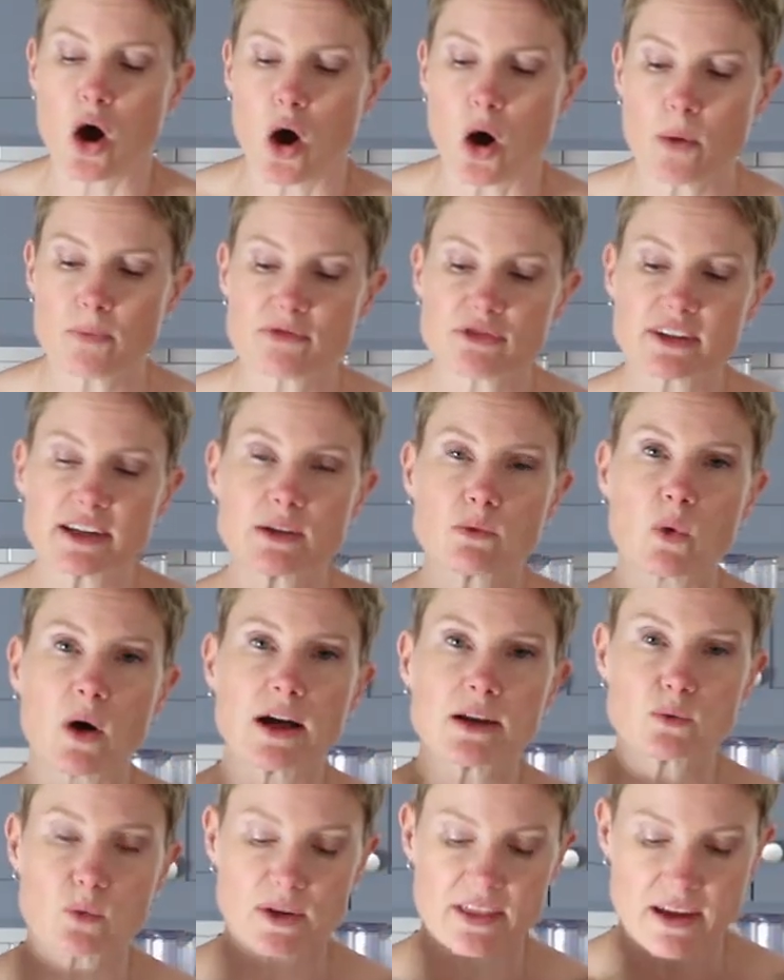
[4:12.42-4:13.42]
hopefully
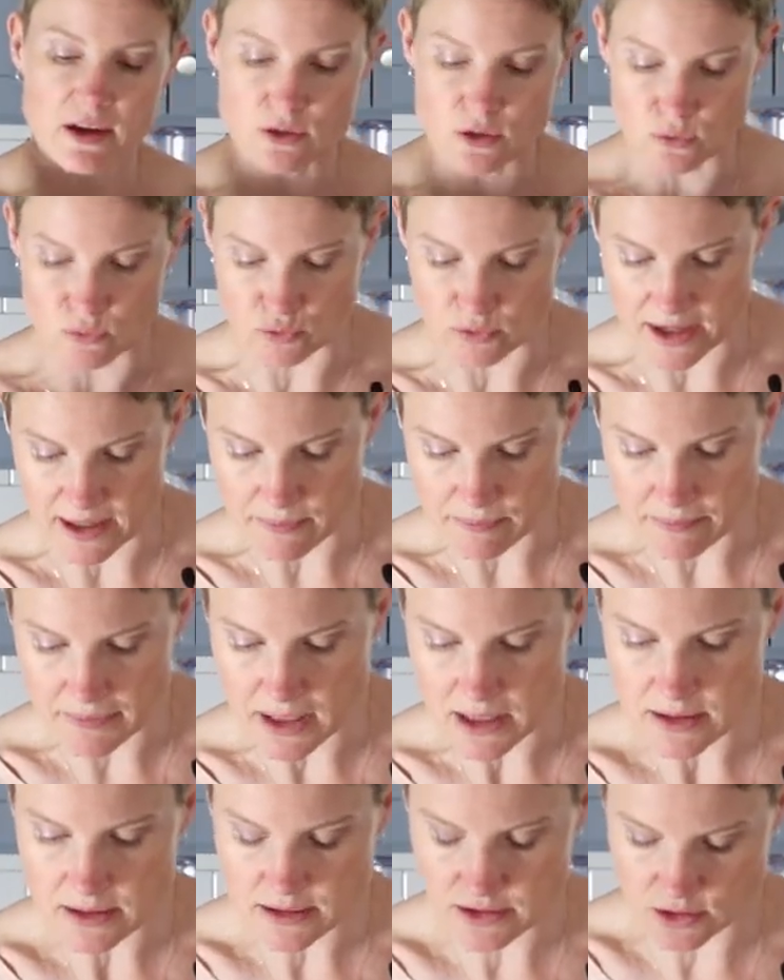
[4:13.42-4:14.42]
one without a rim
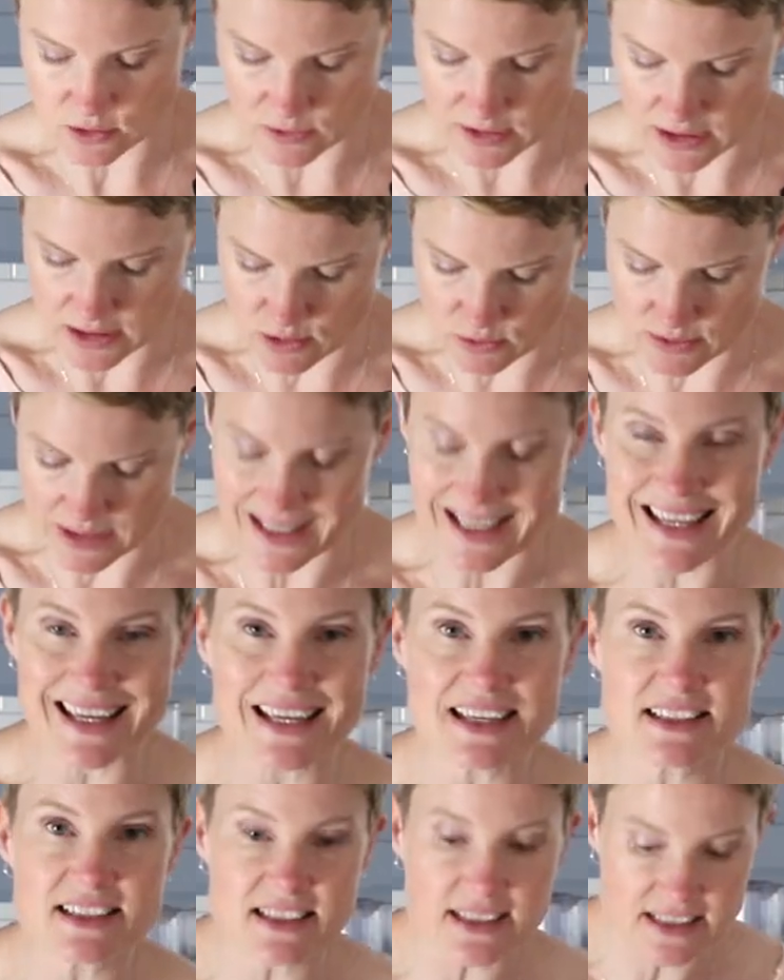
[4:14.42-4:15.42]
so that you can
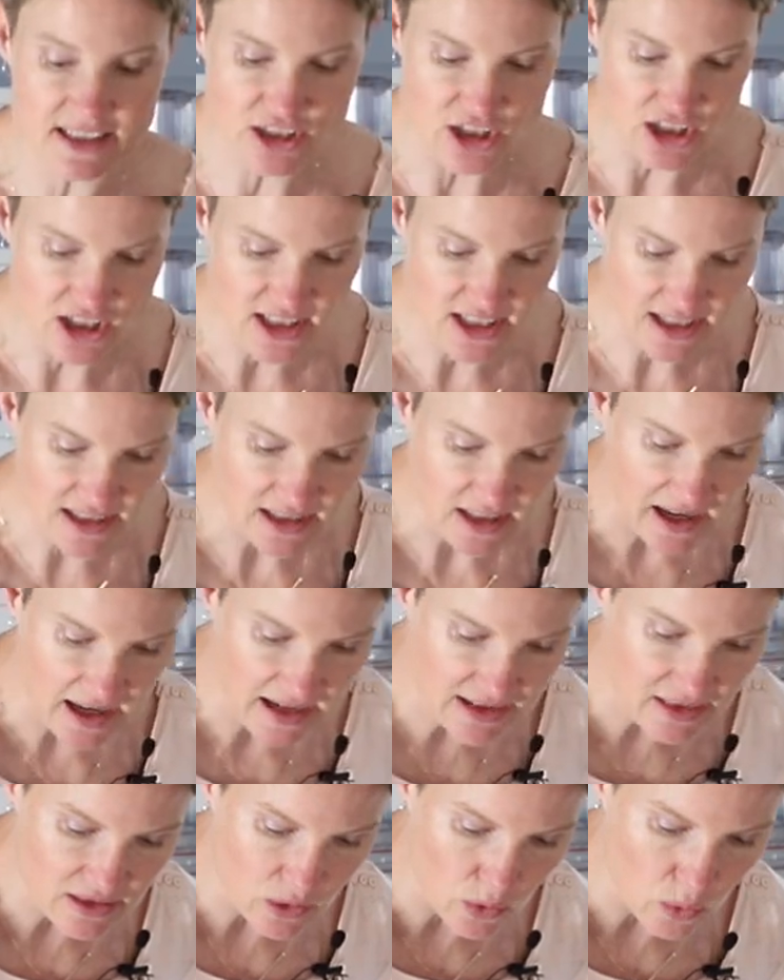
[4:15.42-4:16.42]
easily just
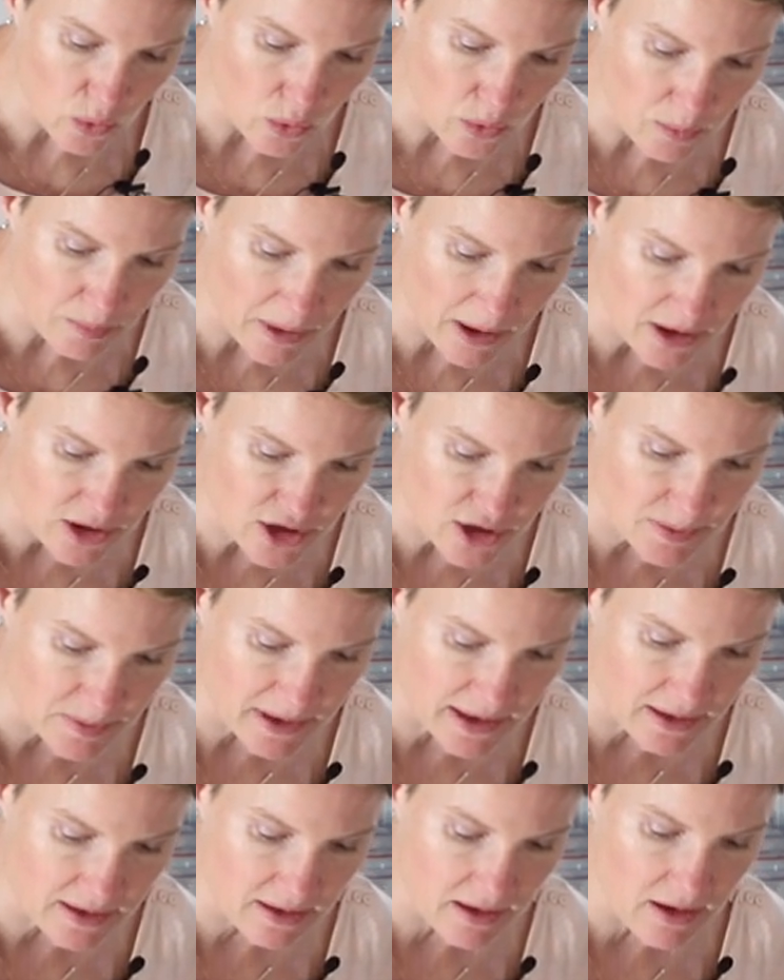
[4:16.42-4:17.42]
slide the whole
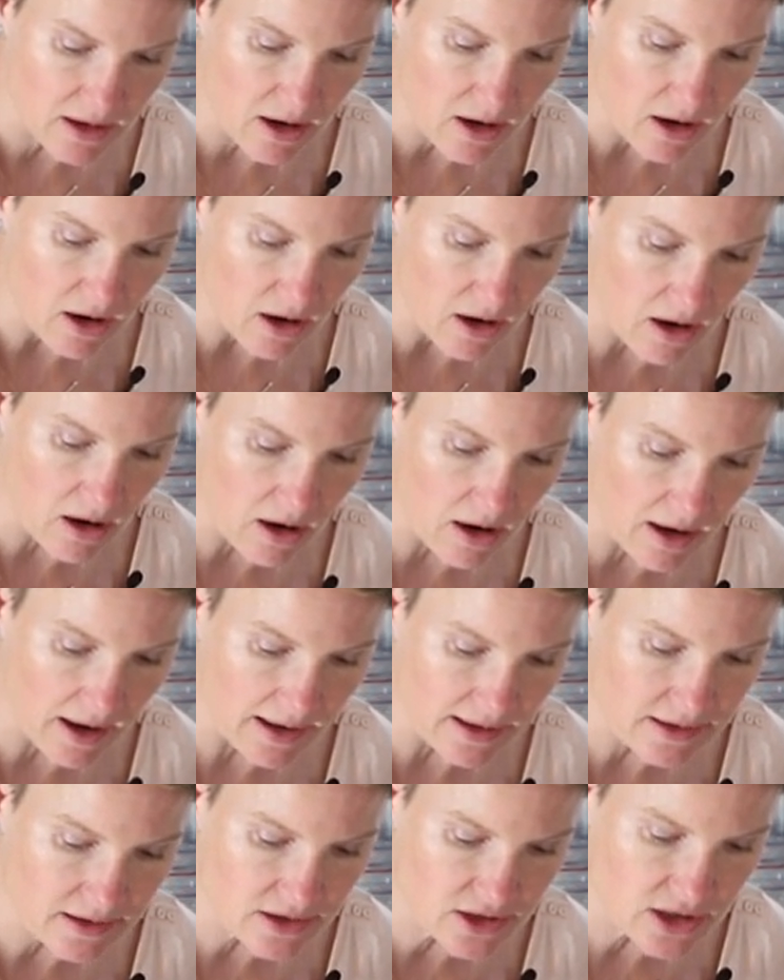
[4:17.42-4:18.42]
parchment
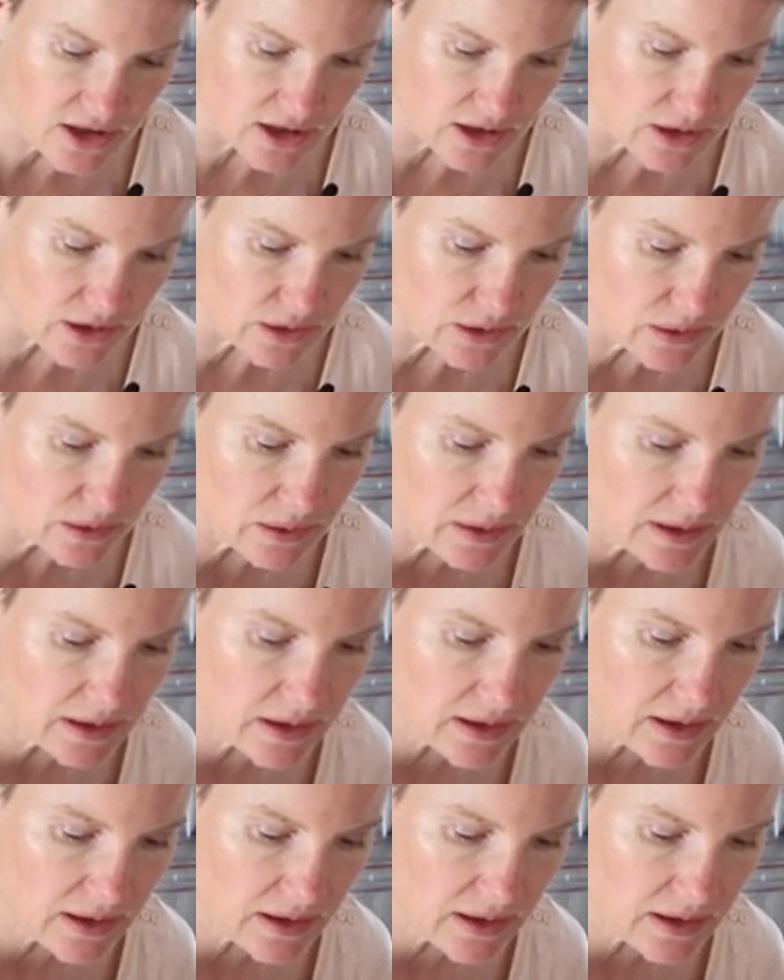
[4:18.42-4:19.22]
onto